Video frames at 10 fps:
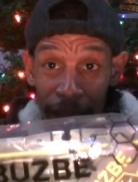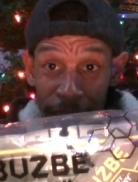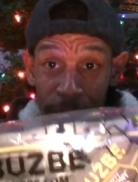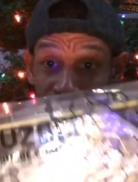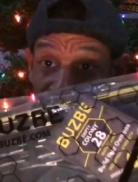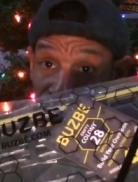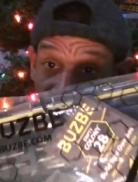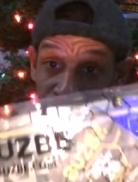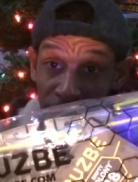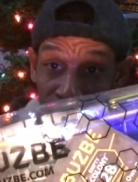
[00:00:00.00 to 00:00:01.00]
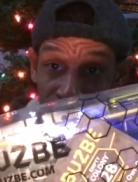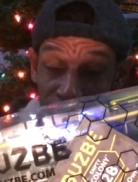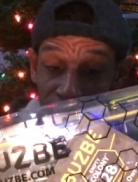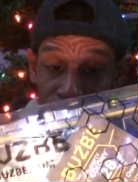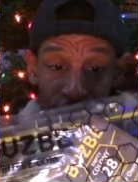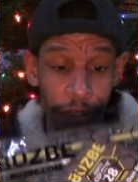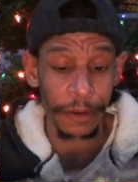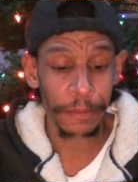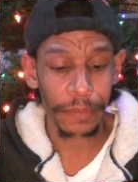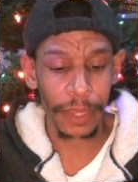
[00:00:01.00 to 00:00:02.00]
aspects, they're even better than the Edge.
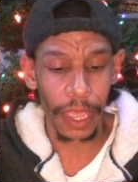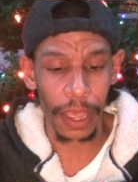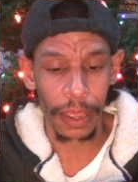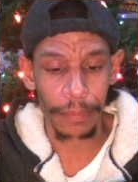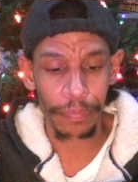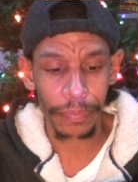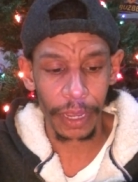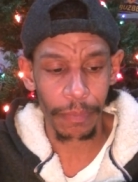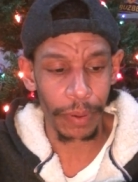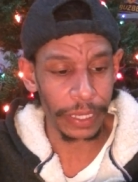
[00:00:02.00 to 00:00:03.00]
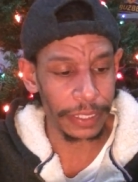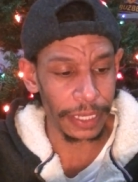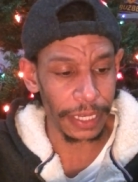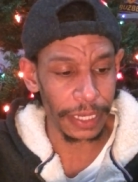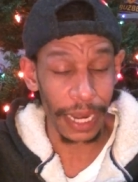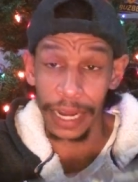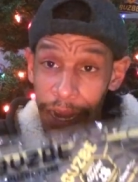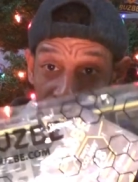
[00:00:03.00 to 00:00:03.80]
Um, but uh, not in